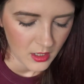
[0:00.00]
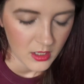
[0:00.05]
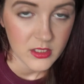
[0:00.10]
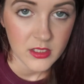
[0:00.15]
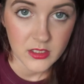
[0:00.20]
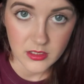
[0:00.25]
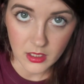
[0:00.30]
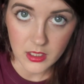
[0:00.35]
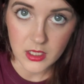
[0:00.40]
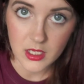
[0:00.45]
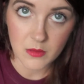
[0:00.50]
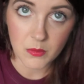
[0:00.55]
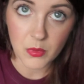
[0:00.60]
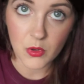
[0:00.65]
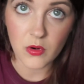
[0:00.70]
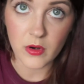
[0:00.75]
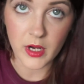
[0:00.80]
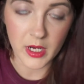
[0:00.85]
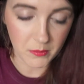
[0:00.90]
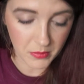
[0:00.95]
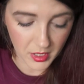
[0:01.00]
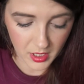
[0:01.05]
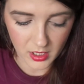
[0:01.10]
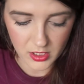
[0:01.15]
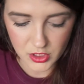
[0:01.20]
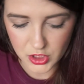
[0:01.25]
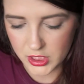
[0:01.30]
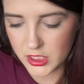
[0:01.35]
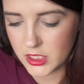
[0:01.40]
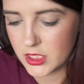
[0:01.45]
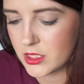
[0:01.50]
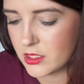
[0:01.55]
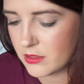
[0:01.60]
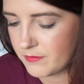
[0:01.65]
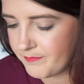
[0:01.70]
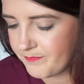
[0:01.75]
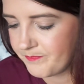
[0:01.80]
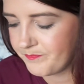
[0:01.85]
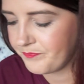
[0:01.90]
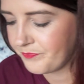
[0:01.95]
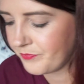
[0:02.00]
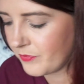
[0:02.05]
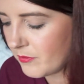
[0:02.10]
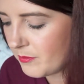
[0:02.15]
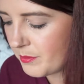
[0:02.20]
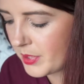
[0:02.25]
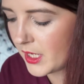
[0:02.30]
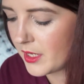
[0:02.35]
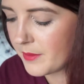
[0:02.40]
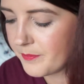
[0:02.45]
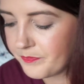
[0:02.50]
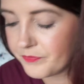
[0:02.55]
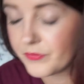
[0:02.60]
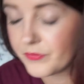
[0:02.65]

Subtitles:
Slightly boring purchase, but